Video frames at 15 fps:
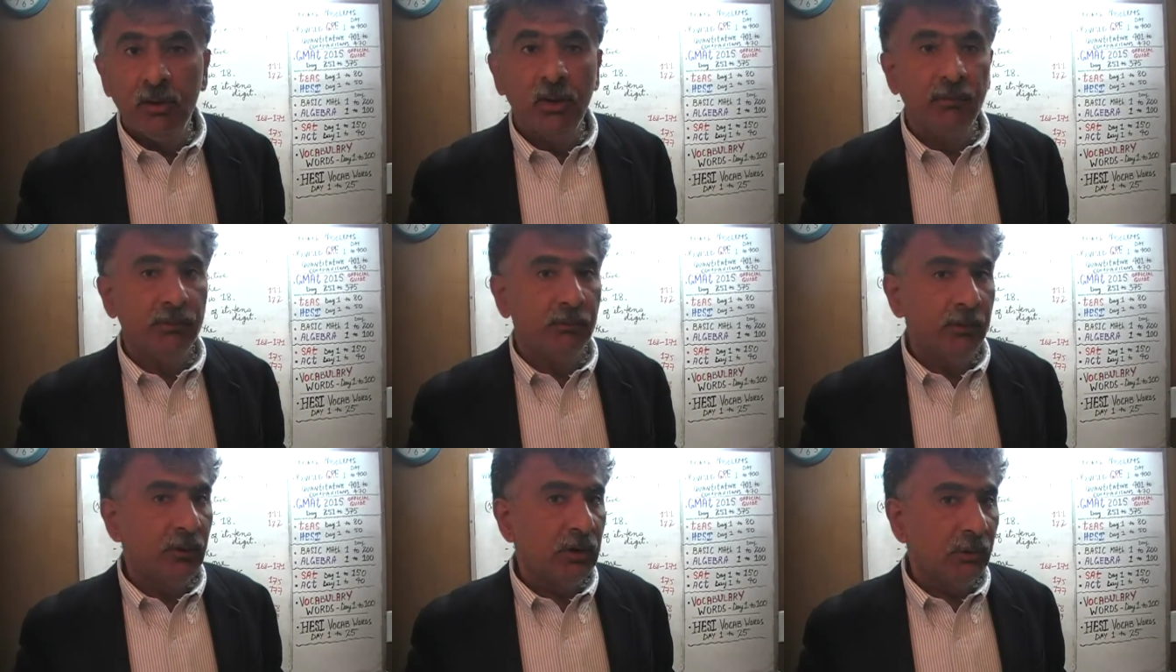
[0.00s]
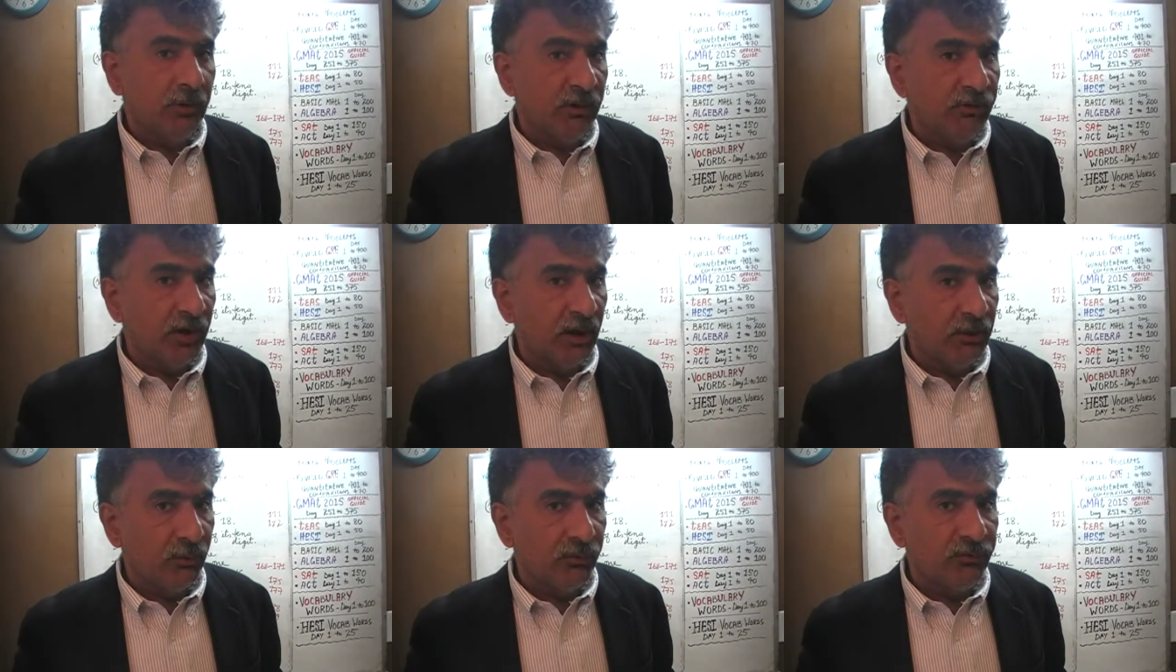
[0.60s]
if you want to give it a
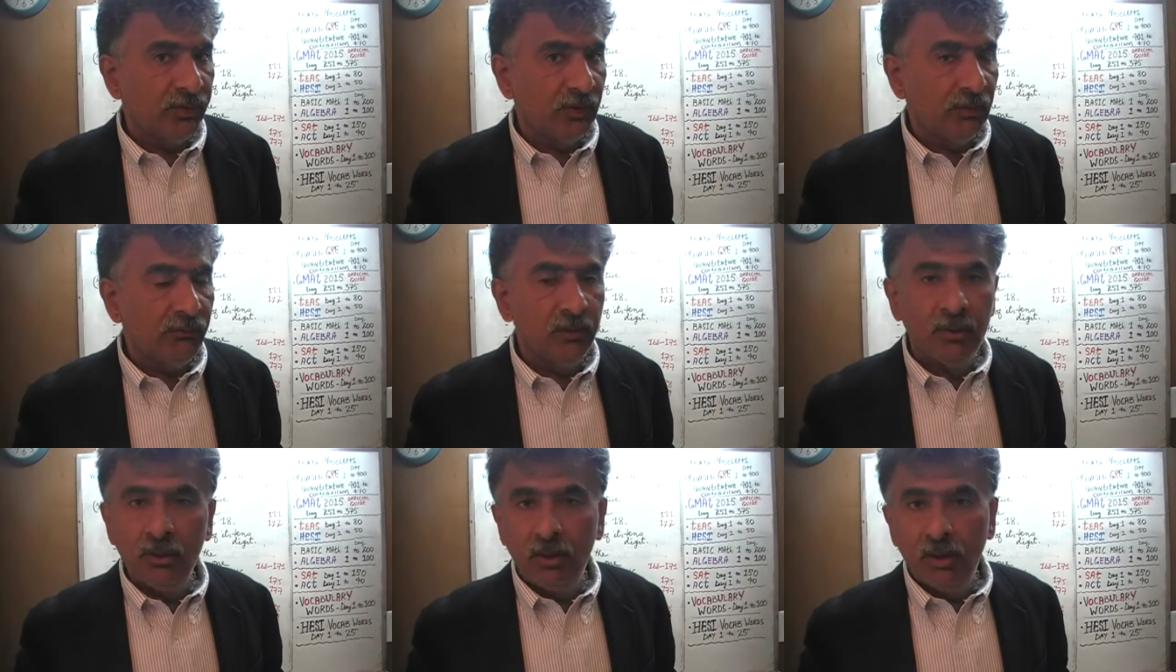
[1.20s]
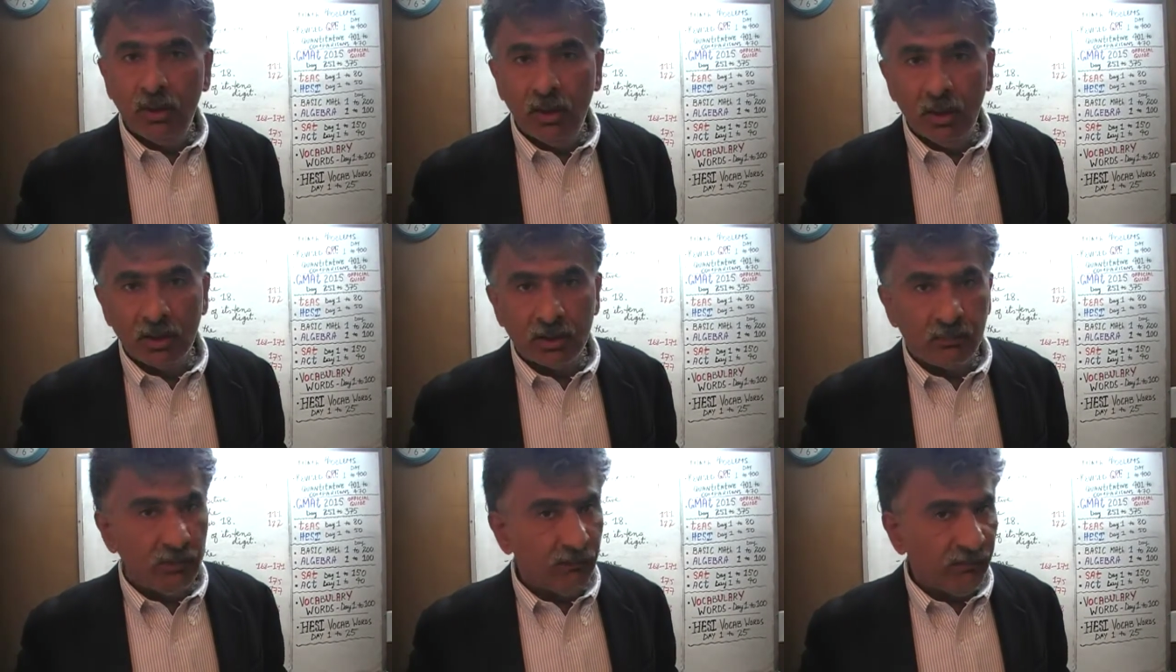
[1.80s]
shot yourself I'll
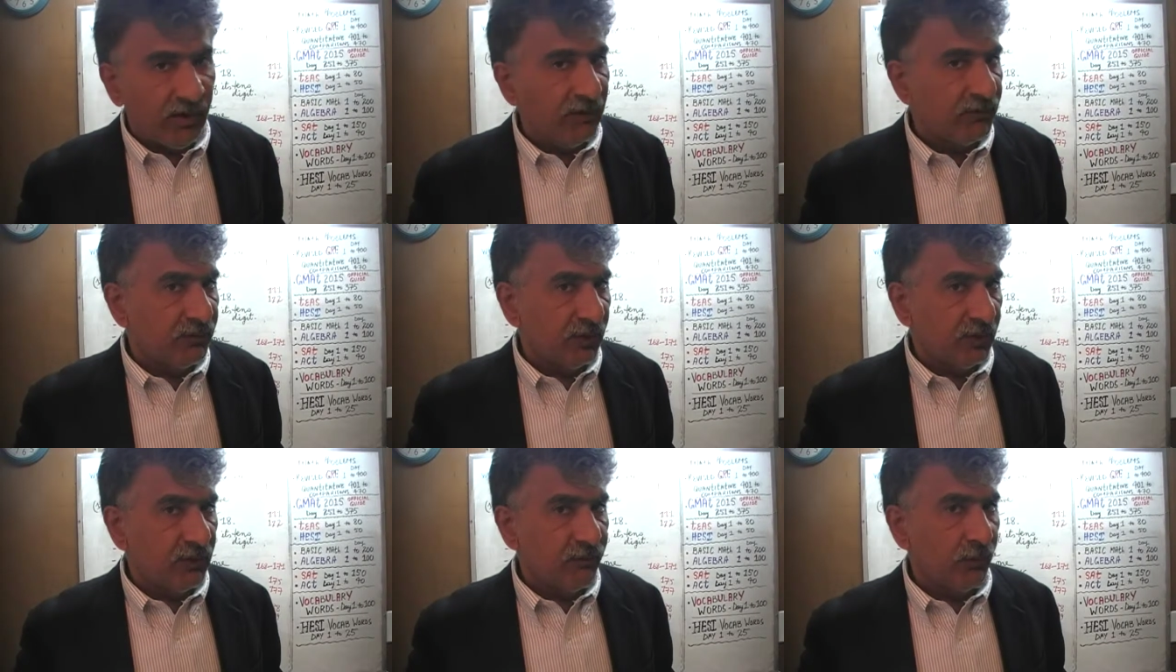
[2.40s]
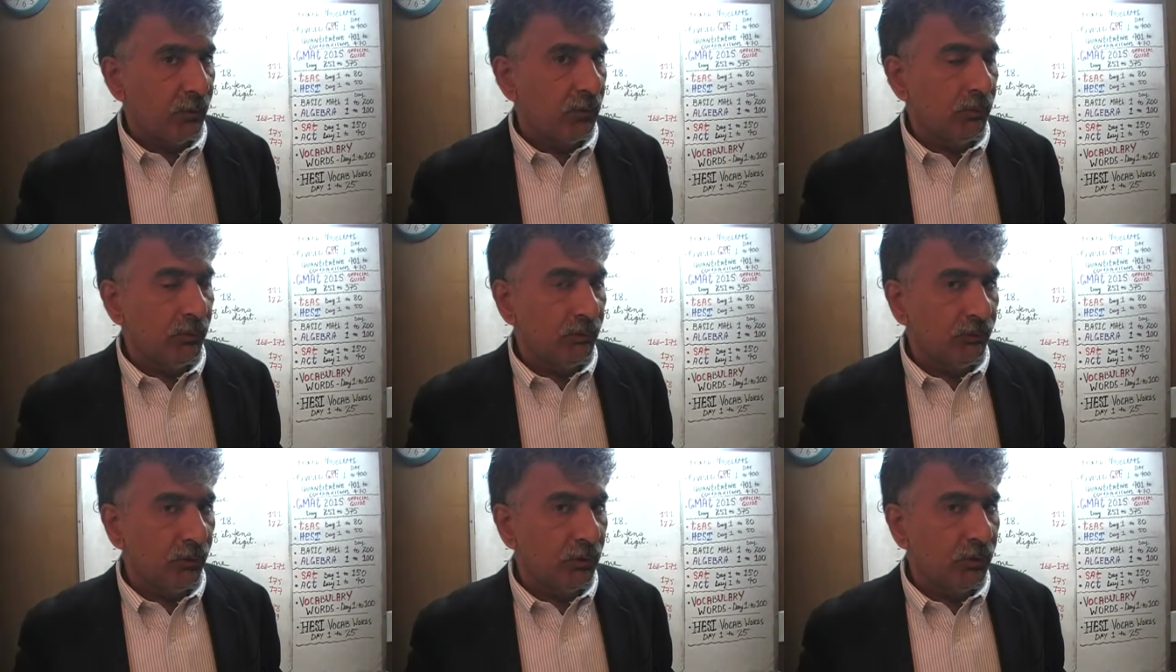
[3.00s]
give you five seconds for you
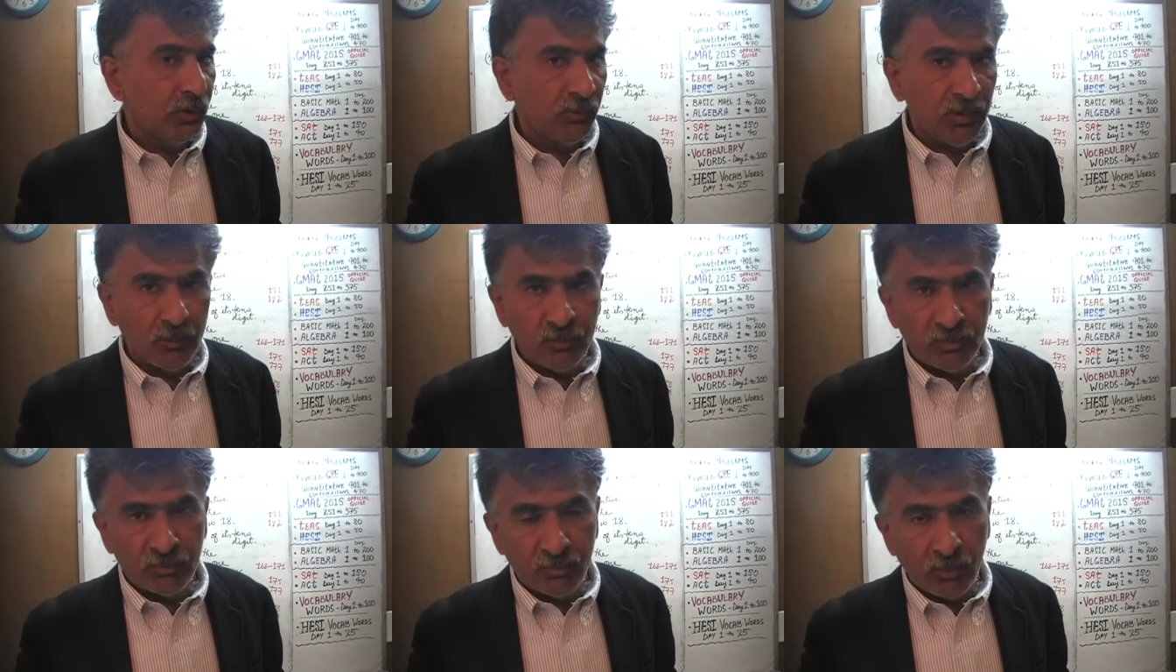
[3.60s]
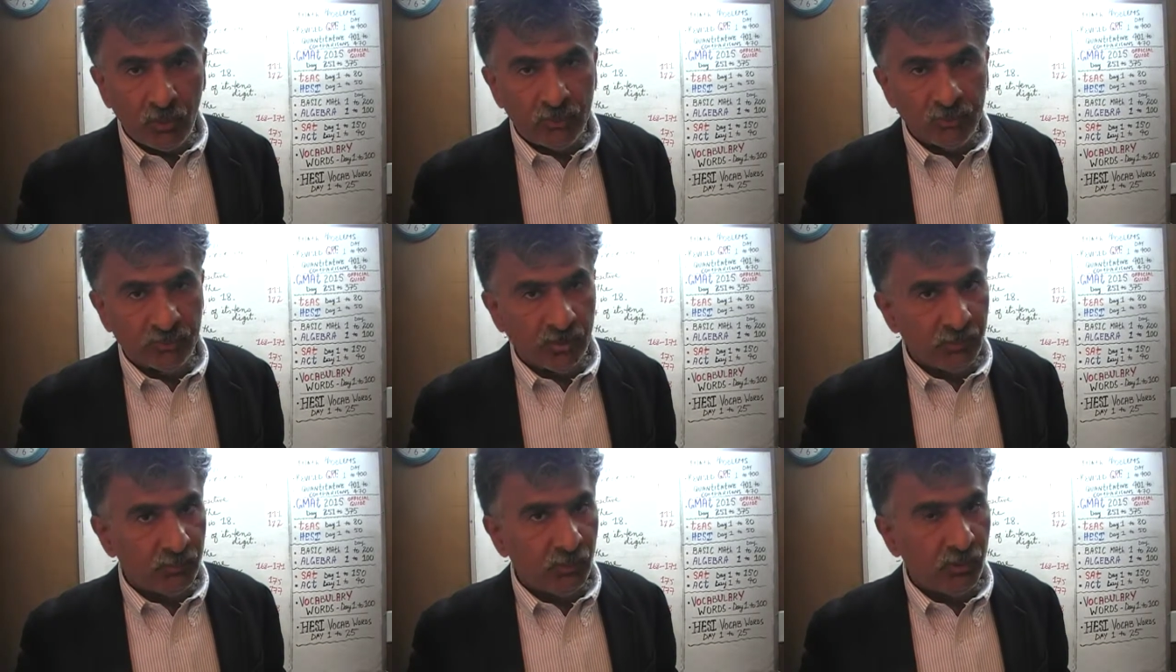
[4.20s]
for you to be able to pause and
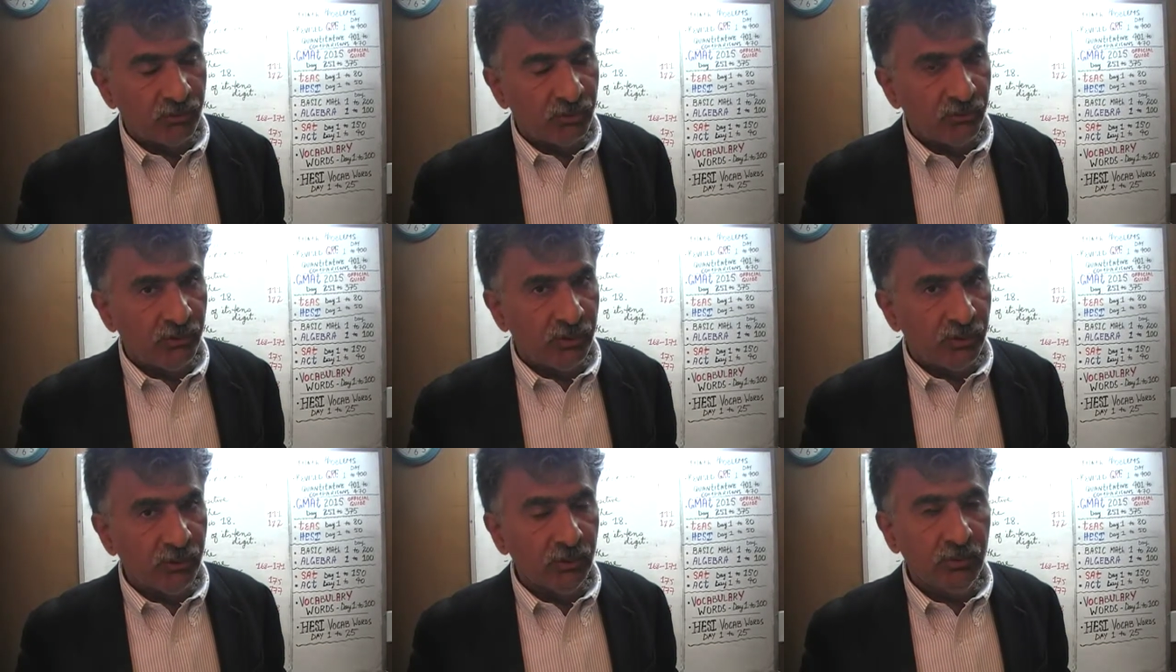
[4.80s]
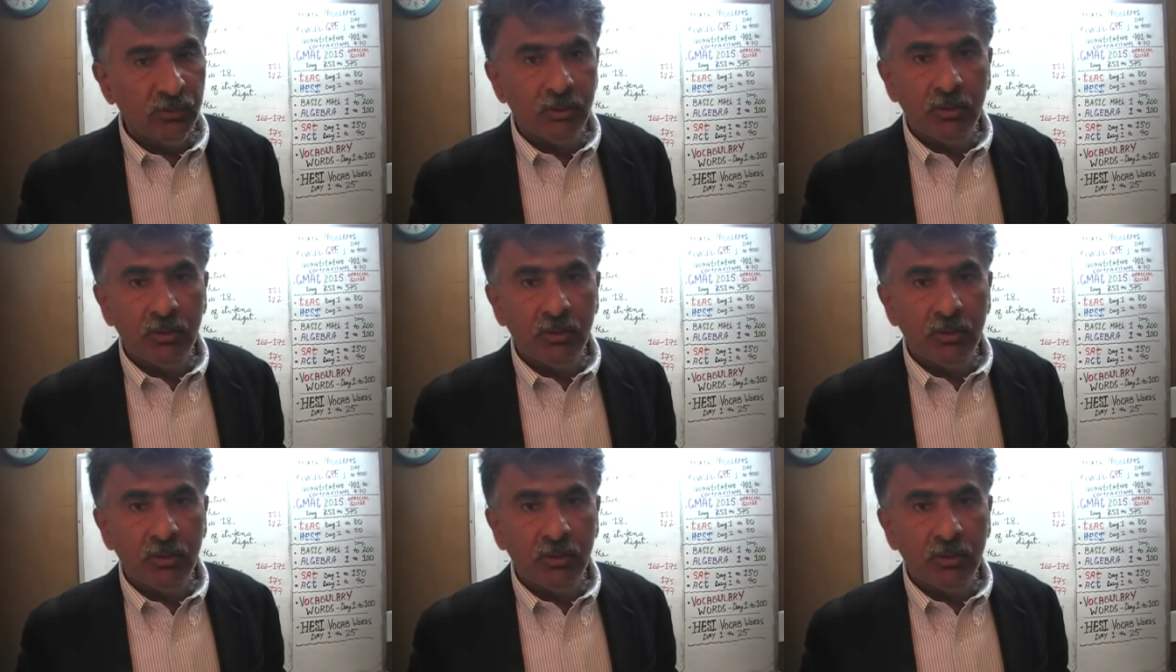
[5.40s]
unpause the video